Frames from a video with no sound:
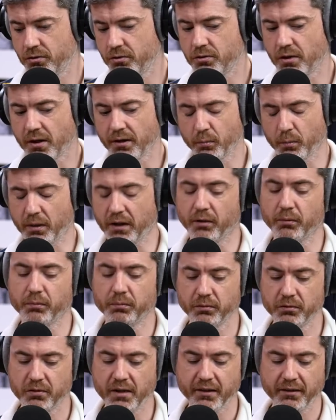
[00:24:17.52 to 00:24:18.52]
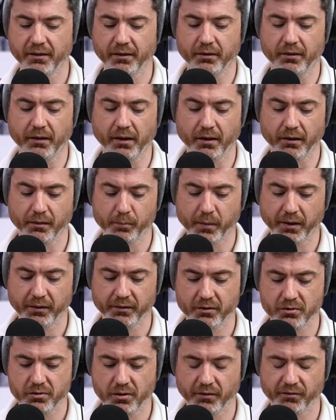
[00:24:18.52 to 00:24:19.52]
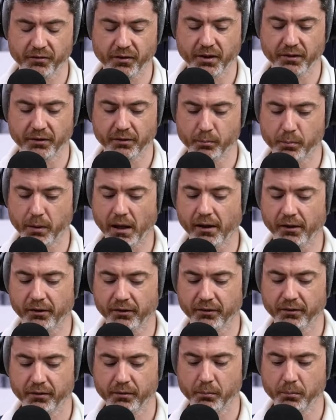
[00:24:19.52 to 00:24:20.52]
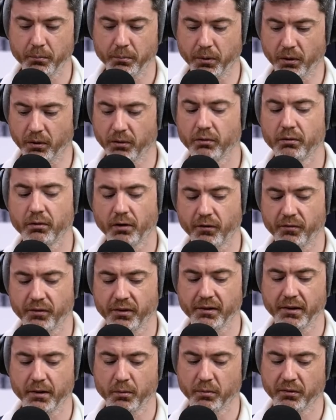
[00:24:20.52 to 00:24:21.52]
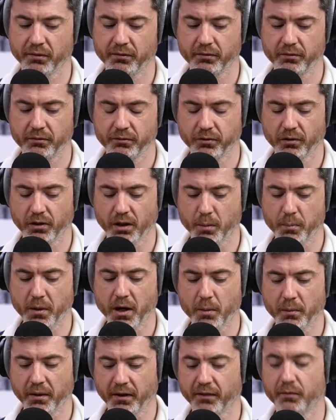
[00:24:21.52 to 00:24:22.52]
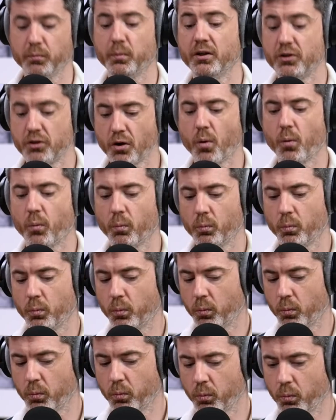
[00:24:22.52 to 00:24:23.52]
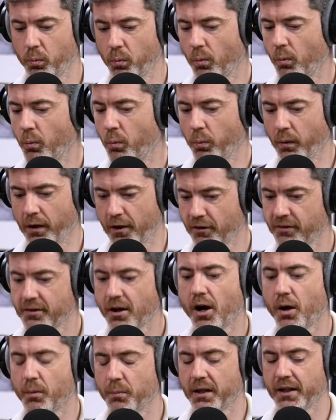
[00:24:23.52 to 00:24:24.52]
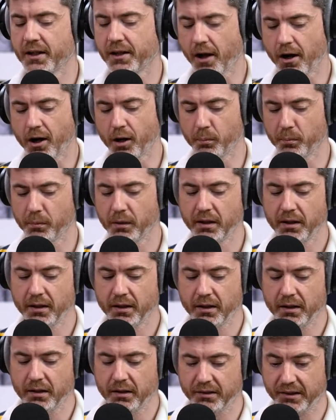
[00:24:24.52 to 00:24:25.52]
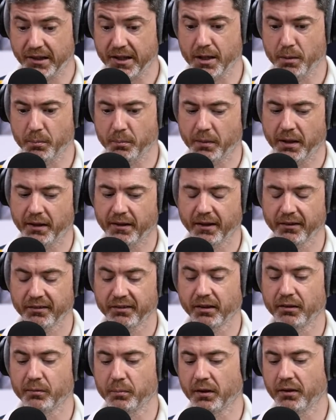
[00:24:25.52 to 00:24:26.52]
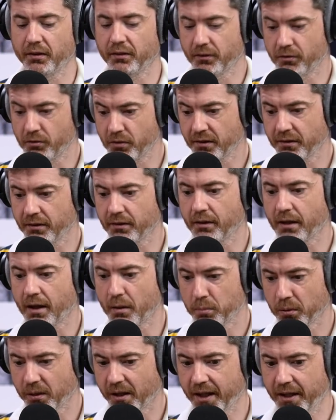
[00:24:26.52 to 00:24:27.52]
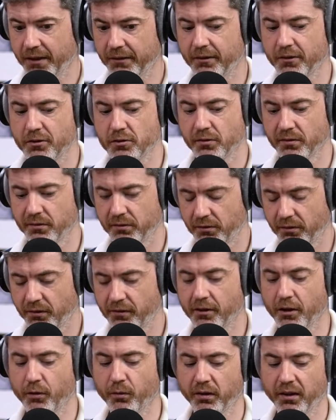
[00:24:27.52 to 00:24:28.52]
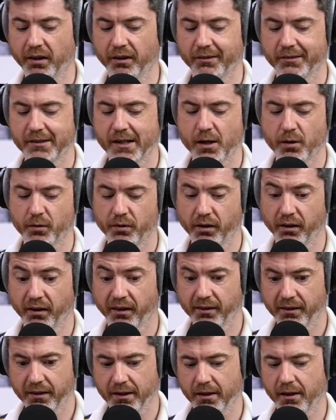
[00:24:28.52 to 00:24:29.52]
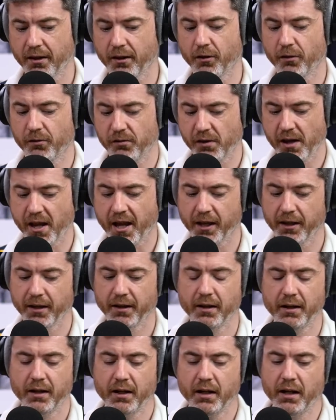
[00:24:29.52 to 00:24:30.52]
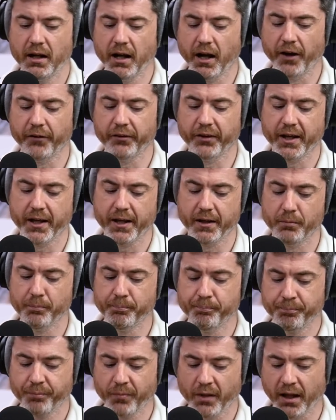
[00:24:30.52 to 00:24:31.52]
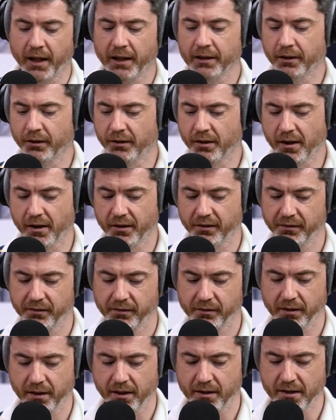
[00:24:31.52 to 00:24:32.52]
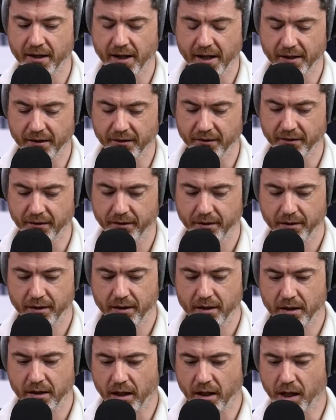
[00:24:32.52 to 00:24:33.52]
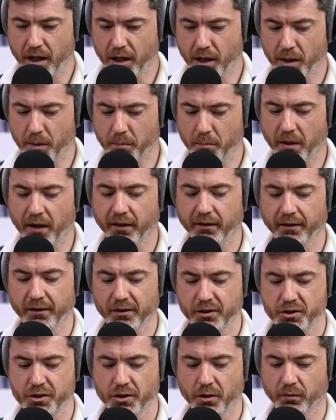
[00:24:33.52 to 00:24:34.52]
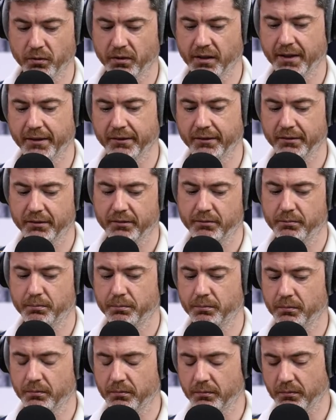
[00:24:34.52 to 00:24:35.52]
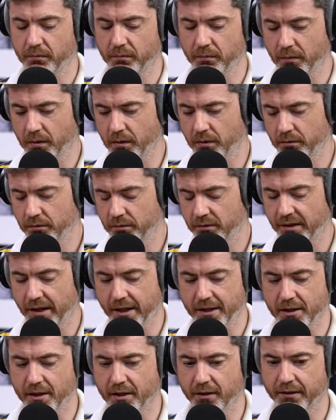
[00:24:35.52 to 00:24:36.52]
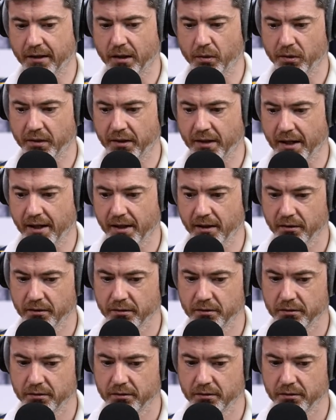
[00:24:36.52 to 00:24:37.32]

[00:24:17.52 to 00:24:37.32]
try, well, Gracia did his best to try and find some balance, but obviously was falling apart because we just can't be a calm team in that sense because there isn't that player to just slow things down and think and create. And then Allardyce, in the end, I think showed that he's 10 years out of date.